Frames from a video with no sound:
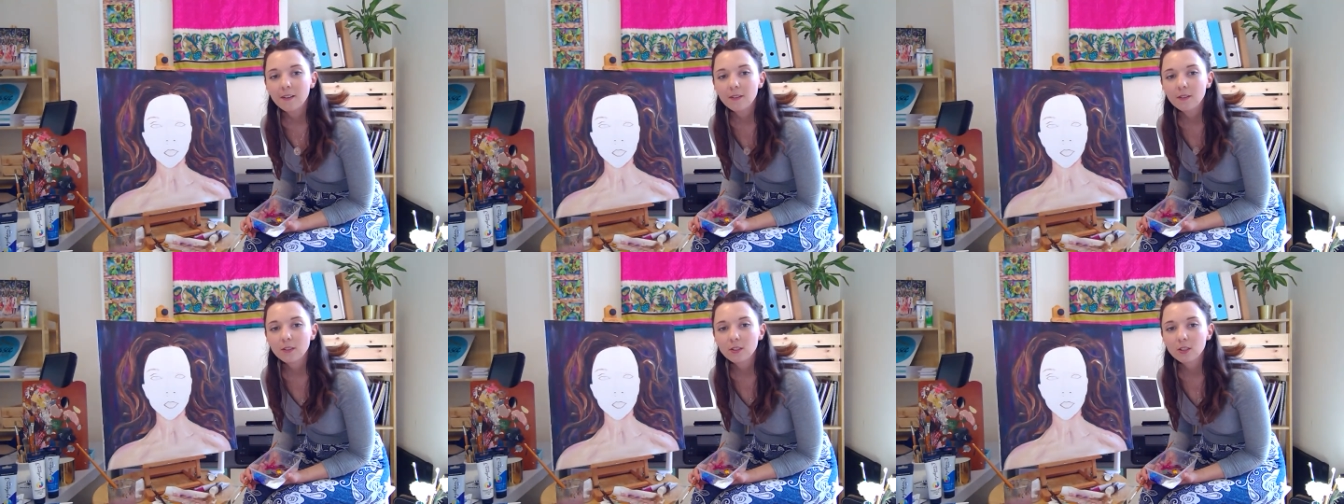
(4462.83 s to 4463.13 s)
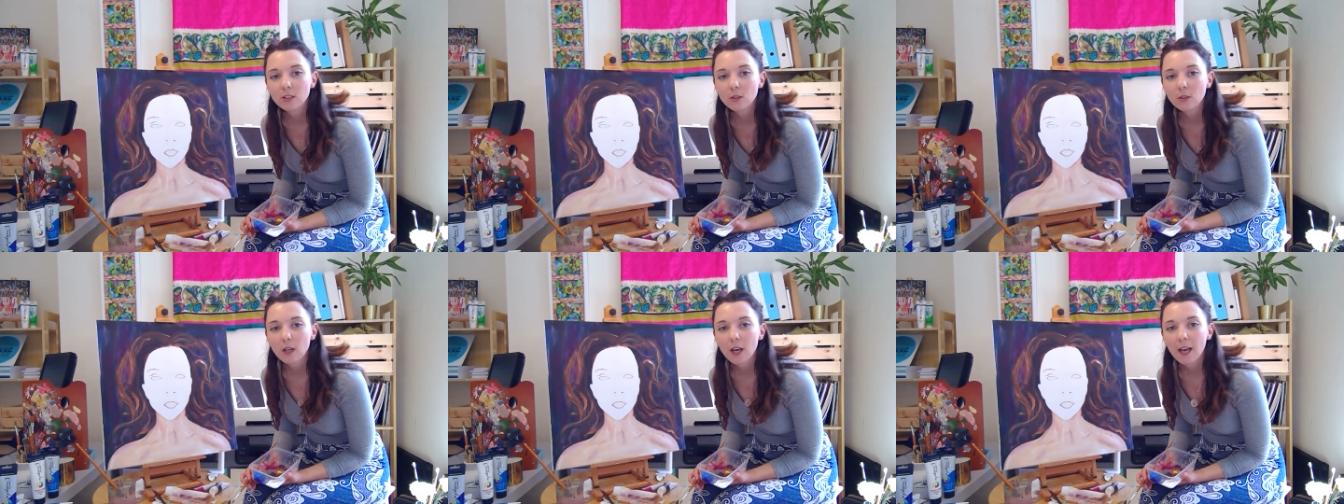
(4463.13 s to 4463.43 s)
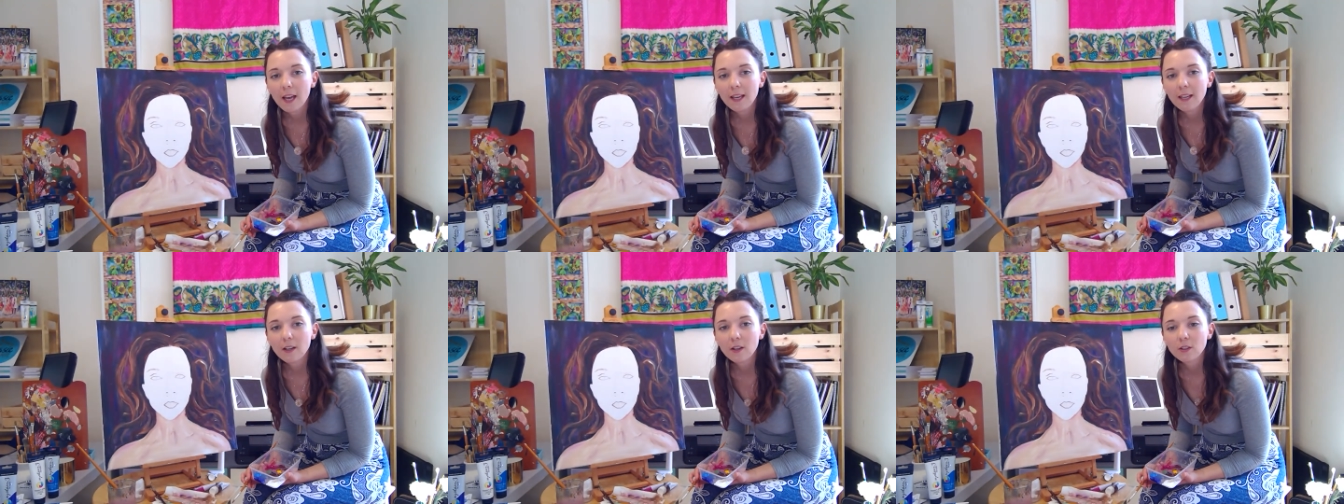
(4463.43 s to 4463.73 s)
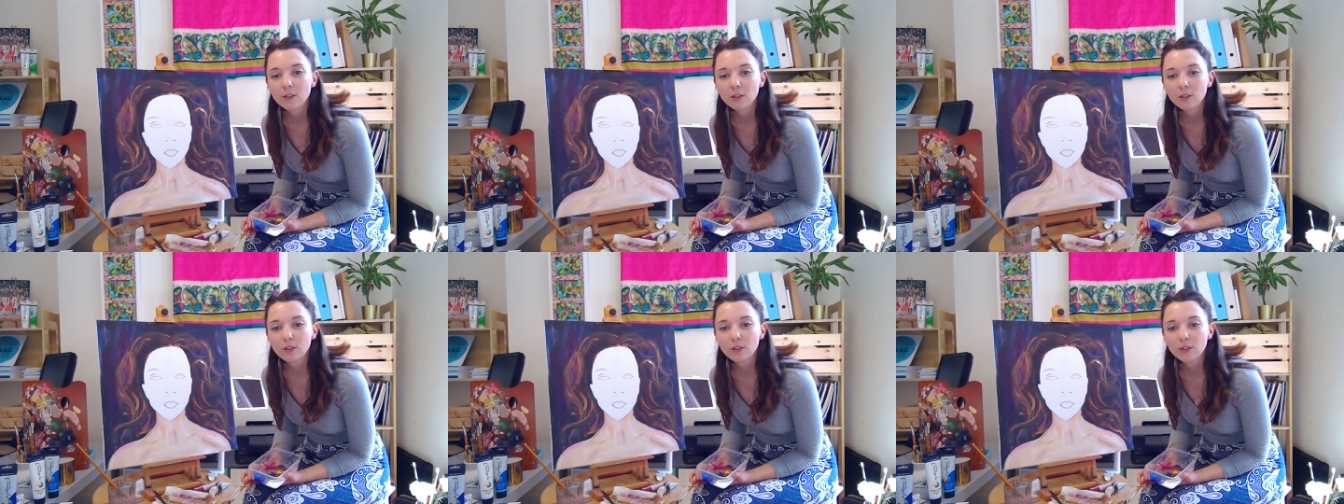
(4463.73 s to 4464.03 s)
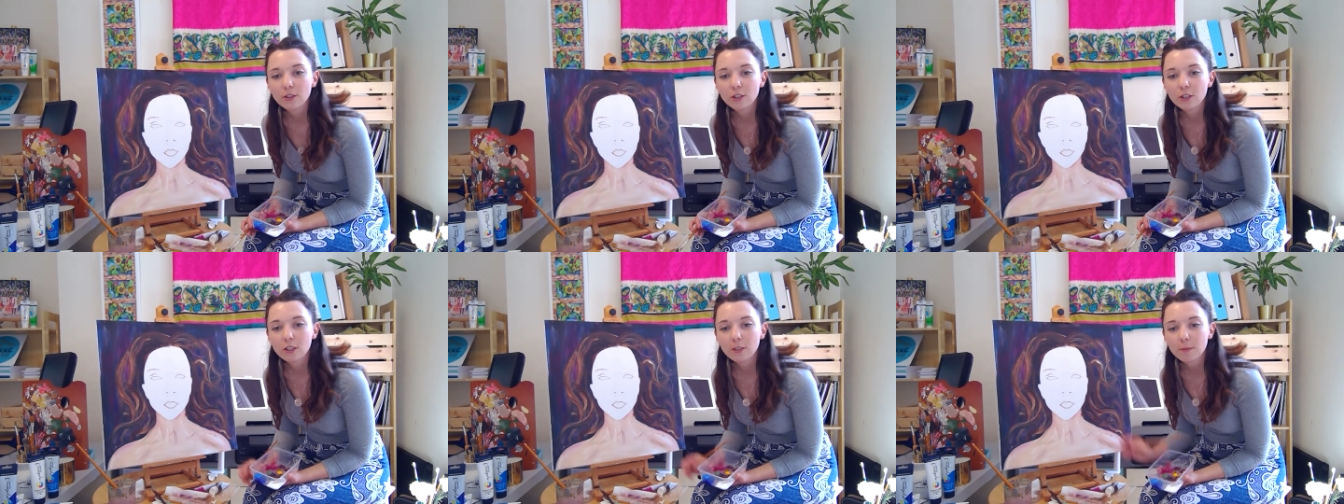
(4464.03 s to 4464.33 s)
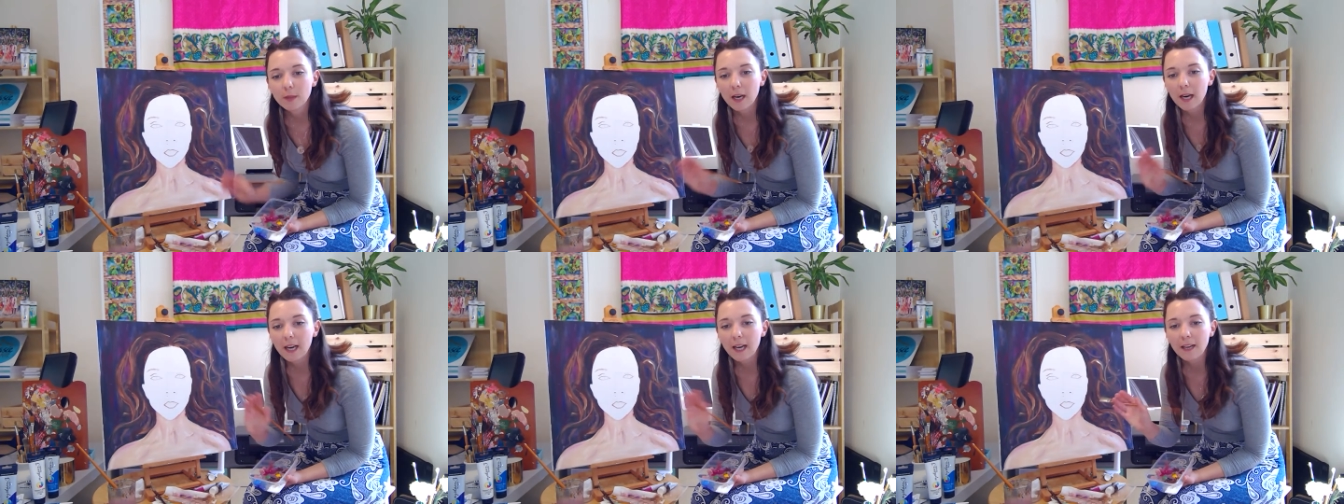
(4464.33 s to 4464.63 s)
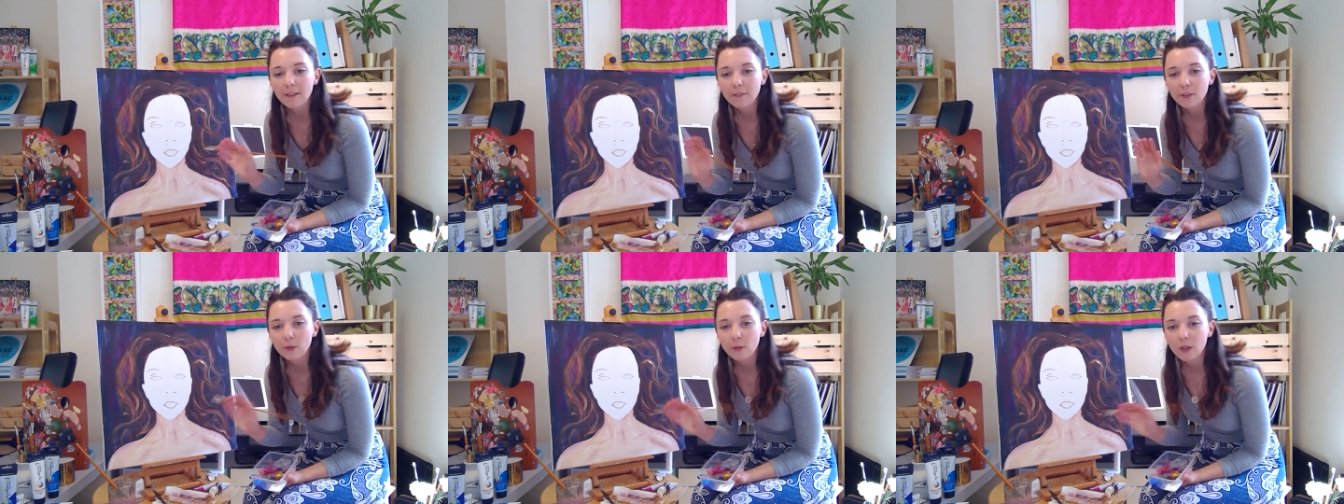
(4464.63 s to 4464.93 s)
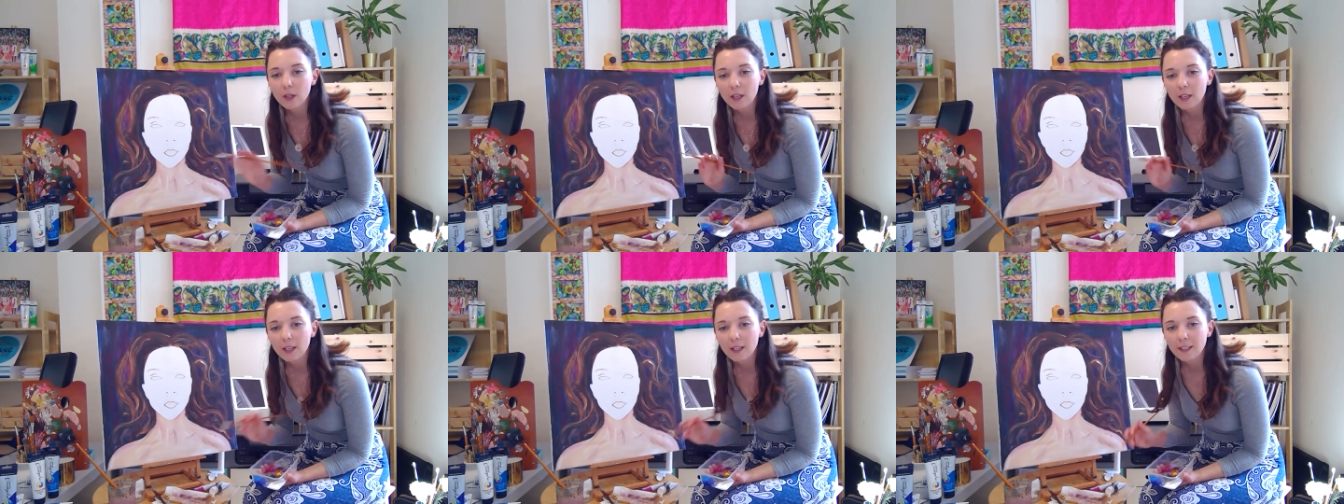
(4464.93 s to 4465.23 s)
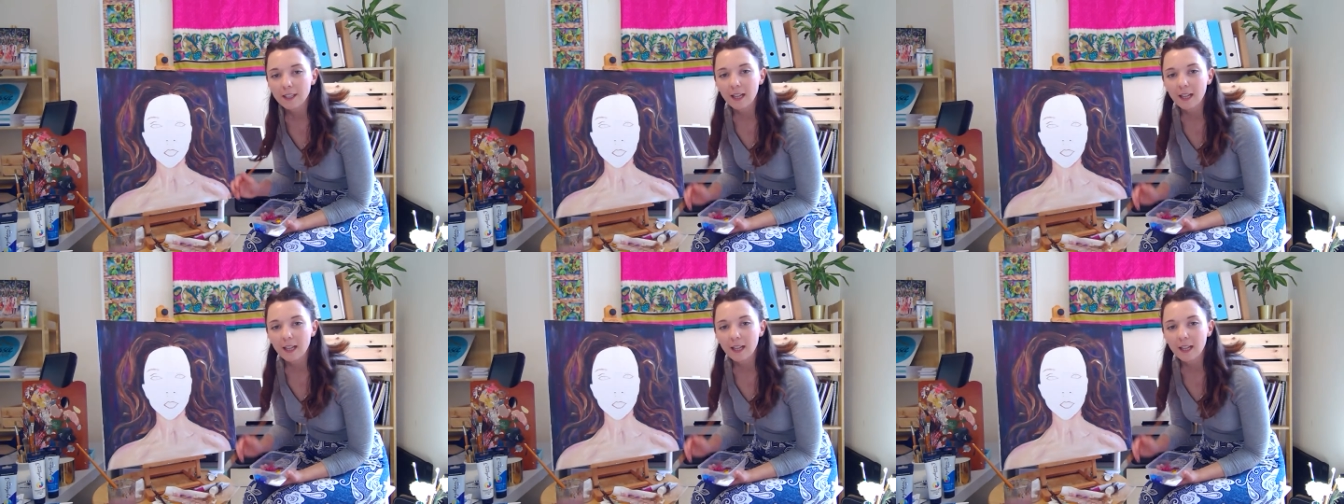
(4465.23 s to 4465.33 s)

Still got 8 on YouTube. Hi everyone.